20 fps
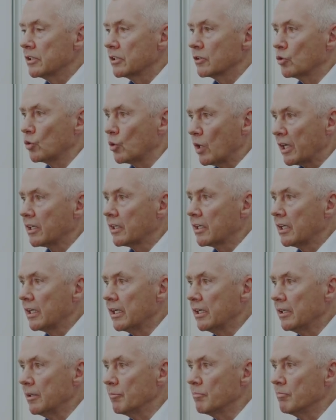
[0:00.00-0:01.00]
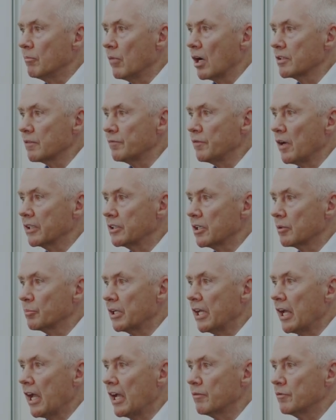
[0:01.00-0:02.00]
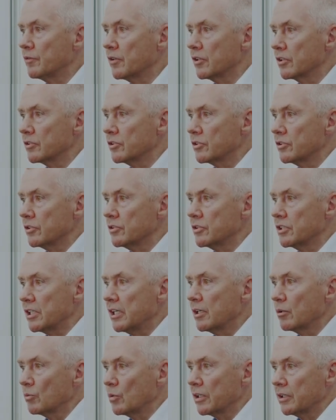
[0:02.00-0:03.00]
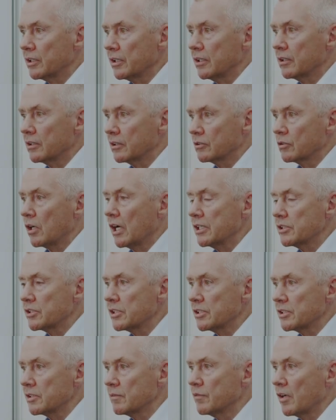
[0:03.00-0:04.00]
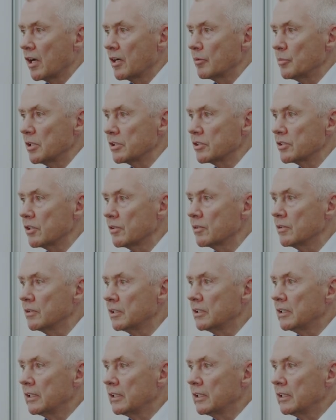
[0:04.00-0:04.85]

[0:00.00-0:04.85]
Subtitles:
quickly modify their behavior to deal with a crisis environment. So,